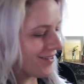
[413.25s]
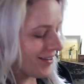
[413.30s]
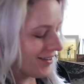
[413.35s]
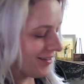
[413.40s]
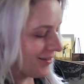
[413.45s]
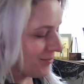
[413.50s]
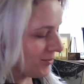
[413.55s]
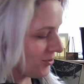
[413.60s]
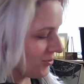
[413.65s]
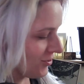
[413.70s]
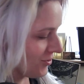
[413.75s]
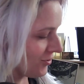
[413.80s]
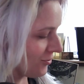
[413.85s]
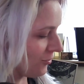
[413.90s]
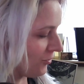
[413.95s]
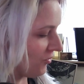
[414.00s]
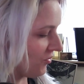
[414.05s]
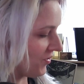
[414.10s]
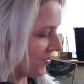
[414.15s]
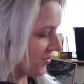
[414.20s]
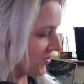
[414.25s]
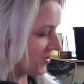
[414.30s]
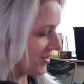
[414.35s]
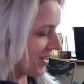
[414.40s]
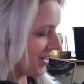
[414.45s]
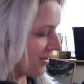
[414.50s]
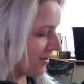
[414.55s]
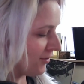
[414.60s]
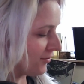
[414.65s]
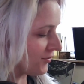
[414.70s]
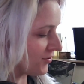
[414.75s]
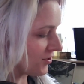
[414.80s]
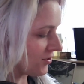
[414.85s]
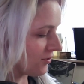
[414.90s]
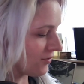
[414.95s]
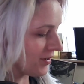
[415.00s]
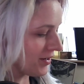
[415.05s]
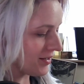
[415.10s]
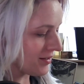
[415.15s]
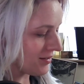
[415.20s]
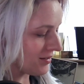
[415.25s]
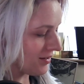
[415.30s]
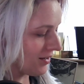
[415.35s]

Okay, let me just hold this down so it is